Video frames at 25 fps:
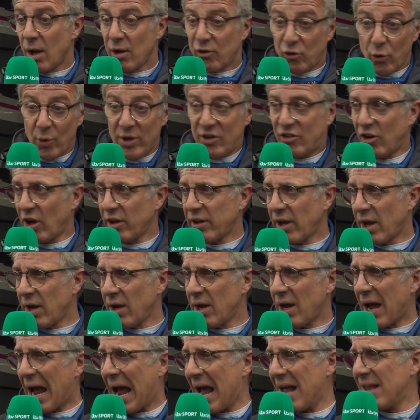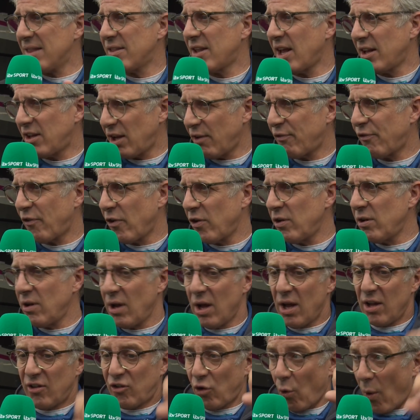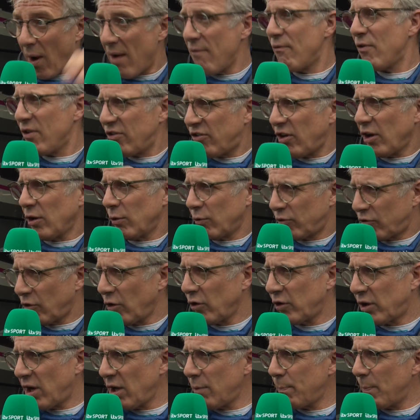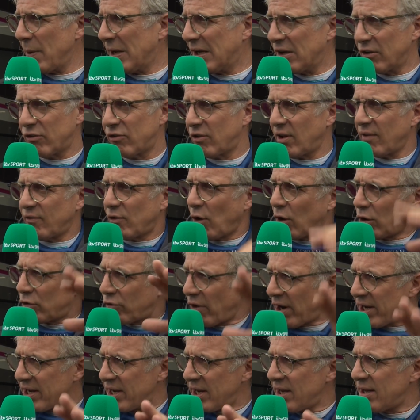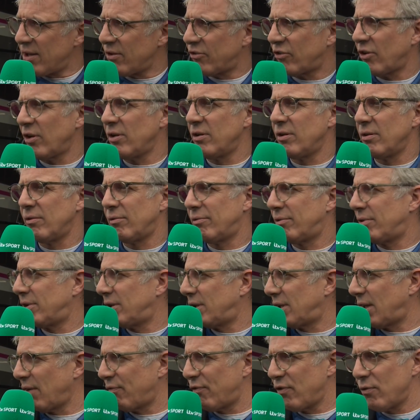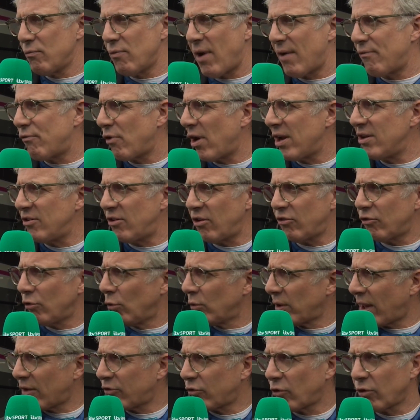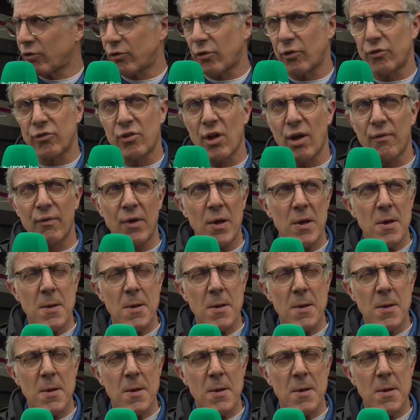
to each other, and they're different to every single circuit because they've got gradients and different rev ranges and all that sort of stuff.